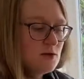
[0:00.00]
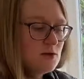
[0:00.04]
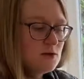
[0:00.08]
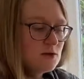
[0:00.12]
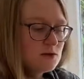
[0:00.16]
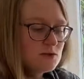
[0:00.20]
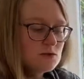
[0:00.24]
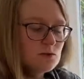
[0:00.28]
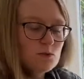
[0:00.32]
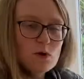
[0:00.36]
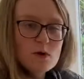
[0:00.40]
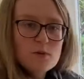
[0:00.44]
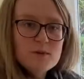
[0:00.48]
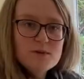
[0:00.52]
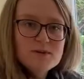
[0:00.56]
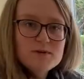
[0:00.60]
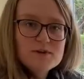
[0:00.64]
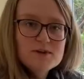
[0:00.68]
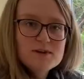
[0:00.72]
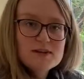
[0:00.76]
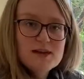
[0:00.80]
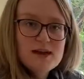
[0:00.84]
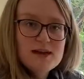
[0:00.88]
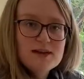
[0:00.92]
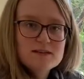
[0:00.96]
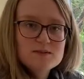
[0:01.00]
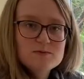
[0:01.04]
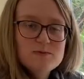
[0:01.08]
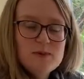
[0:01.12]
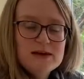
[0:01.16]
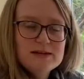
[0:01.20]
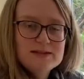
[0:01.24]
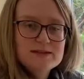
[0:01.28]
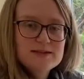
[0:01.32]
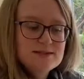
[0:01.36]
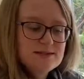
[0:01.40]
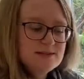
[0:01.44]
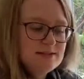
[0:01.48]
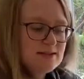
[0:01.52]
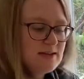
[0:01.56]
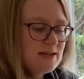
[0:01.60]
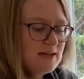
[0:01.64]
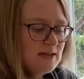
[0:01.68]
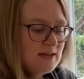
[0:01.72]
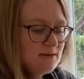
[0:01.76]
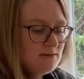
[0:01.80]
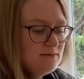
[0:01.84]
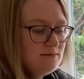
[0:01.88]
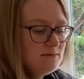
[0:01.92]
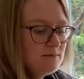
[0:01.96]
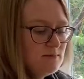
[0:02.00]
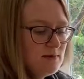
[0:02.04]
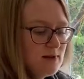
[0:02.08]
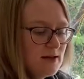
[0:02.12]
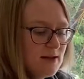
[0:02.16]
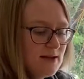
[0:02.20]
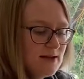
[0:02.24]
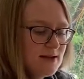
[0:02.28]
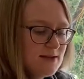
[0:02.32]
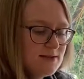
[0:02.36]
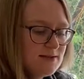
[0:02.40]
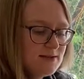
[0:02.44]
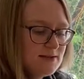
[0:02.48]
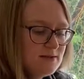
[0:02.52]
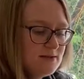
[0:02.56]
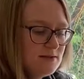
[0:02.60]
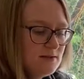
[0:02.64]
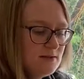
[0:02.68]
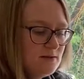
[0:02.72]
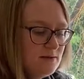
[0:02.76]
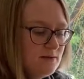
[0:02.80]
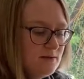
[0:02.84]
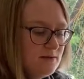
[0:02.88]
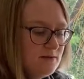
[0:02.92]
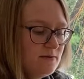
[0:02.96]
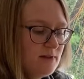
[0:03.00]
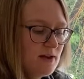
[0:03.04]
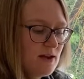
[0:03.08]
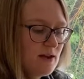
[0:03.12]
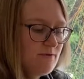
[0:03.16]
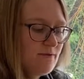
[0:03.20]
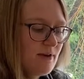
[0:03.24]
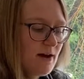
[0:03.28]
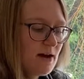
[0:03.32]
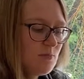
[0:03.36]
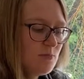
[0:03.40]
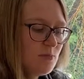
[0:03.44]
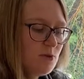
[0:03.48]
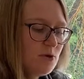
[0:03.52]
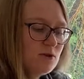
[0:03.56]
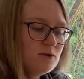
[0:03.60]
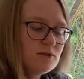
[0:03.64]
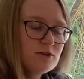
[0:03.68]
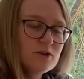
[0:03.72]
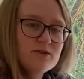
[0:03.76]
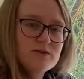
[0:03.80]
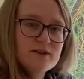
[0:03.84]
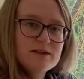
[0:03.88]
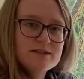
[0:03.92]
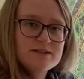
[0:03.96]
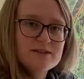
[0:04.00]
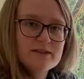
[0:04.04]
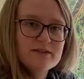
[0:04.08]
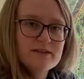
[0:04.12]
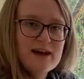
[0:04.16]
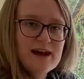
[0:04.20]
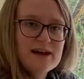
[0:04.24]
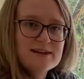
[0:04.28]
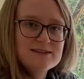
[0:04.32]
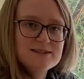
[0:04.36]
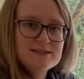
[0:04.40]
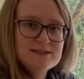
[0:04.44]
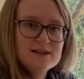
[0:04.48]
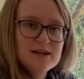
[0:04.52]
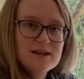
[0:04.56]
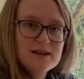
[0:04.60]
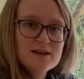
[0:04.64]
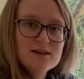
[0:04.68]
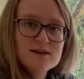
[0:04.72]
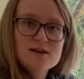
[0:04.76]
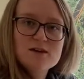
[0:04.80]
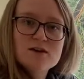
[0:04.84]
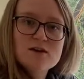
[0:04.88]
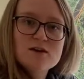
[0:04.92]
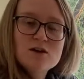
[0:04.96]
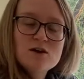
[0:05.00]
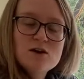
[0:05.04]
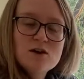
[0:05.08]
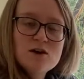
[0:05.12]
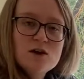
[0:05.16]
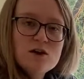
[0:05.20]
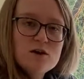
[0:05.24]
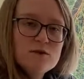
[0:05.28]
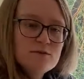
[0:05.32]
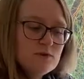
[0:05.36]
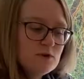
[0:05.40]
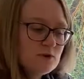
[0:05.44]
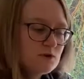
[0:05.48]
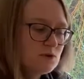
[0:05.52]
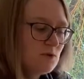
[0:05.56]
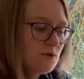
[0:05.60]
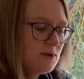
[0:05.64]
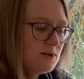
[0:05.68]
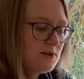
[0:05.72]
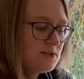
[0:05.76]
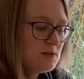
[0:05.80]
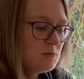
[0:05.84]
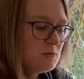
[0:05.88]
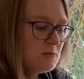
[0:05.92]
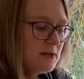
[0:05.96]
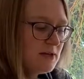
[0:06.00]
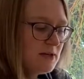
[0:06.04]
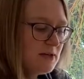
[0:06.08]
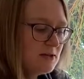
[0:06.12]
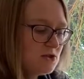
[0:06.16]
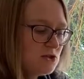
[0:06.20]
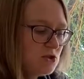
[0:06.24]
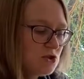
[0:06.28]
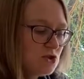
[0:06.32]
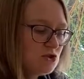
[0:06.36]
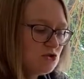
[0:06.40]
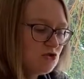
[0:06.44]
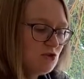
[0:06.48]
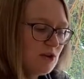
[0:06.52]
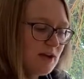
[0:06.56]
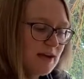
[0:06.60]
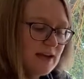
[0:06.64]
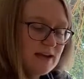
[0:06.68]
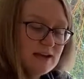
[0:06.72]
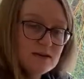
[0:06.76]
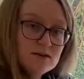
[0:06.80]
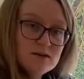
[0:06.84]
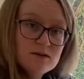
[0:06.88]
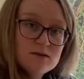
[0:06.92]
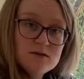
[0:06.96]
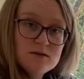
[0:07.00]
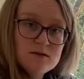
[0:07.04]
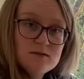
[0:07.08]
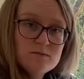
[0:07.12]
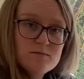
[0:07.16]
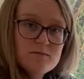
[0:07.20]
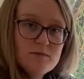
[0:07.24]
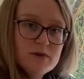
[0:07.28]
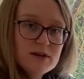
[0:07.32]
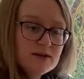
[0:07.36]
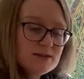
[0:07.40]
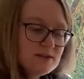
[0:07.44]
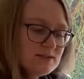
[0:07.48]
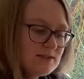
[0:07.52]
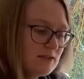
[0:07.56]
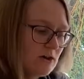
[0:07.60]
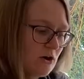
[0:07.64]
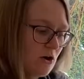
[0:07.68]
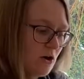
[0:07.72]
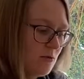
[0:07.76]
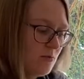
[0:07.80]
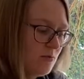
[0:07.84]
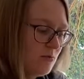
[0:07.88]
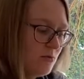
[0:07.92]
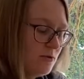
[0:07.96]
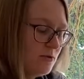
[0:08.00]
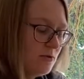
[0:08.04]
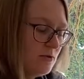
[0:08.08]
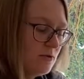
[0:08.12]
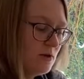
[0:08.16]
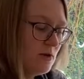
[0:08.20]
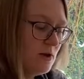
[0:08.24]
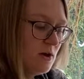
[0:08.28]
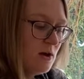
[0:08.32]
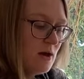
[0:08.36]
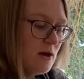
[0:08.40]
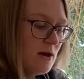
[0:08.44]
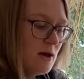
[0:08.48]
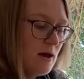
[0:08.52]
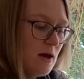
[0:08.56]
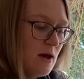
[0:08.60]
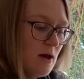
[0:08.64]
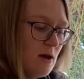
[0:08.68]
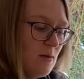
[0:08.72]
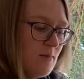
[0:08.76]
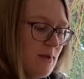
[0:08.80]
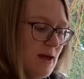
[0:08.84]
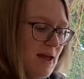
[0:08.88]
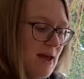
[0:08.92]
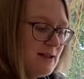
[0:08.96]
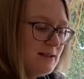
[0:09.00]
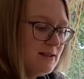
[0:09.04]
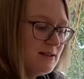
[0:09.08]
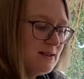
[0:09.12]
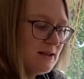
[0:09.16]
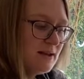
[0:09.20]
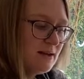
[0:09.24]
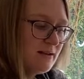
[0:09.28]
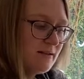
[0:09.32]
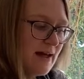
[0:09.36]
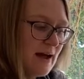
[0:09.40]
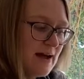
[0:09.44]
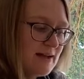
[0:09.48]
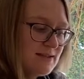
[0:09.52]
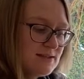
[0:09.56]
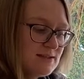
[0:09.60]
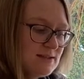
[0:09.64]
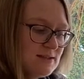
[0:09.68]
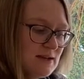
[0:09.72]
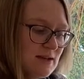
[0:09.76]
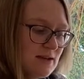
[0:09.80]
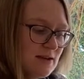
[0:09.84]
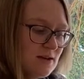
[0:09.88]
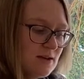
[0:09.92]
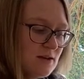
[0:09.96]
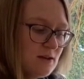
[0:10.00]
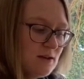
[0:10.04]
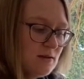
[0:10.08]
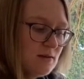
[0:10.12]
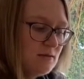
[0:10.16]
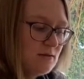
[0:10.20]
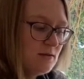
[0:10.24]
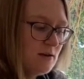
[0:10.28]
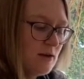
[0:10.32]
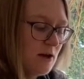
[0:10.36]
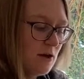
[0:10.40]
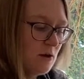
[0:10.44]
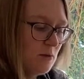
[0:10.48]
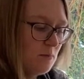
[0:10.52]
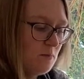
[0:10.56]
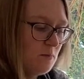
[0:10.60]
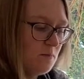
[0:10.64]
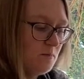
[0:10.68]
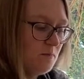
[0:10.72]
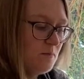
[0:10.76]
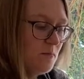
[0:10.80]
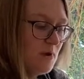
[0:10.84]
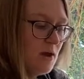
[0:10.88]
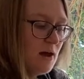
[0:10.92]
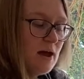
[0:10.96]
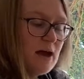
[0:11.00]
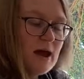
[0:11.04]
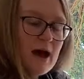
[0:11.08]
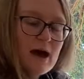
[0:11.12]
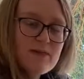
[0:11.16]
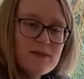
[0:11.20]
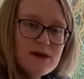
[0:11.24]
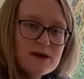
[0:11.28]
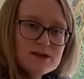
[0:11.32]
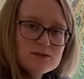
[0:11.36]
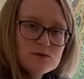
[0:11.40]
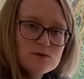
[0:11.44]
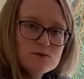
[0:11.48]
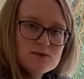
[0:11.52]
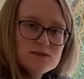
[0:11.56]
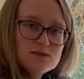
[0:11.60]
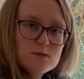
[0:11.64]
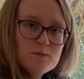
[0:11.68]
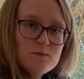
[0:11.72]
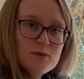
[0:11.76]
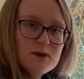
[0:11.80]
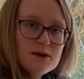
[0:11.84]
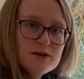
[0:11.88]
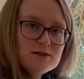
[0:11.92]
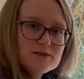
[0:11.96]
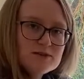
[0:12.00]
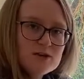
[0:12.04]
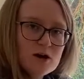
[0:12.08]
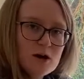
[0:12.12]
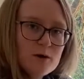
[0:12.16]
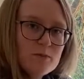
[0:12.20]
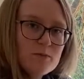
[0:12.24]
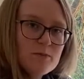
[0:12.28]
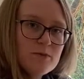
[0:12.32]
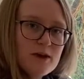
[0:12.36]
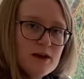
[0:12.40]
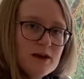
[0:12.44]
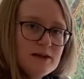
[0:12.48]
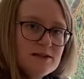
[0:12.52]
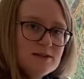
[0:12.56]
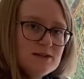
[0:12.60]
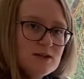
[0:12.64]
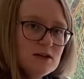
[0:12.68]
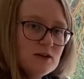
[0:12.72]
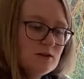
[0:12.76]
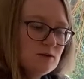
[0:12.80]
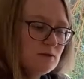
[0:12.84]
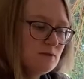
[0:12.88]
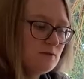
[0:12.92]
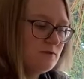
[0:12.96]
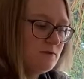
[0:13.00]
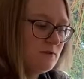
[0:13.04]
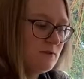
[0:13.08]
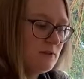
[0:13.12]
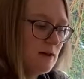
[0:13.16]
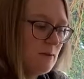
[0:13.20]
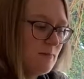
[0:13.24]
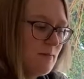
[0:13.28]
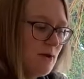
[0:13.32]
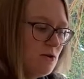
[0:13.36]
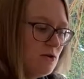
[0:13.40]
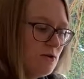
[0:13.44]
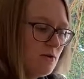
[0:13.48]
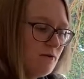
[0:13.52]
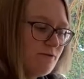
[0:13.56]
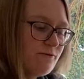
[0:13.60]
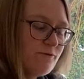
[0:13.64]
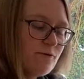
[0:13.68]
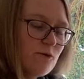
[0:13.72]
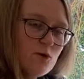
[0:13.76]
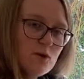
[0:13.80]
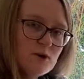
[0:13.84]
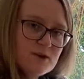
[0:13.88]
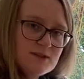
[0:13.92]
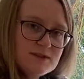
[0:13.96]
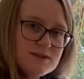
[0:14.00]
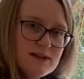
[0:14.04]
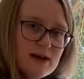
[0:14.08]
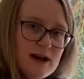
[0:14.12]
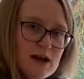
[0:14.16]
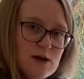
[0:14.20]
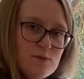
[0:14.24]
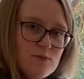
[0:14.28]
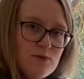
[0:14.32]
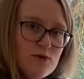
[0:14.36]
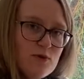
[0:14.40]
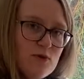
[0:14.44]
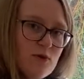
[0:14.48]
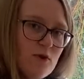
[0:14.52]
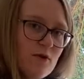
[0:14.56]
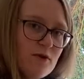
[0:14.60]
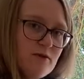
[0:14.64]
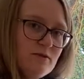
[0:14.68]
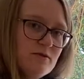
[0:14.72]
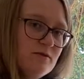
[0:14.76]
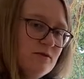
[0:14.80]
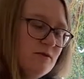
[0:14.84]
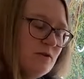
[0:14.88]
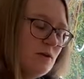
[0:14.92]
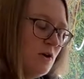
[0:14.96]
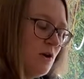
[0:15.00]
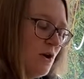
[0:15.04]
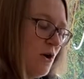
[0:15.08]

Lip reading: So what we would expect to see is that if I pull on this elastic, there's going to be strain building up in the elastic, and that's going to build up until the amount of force that I put on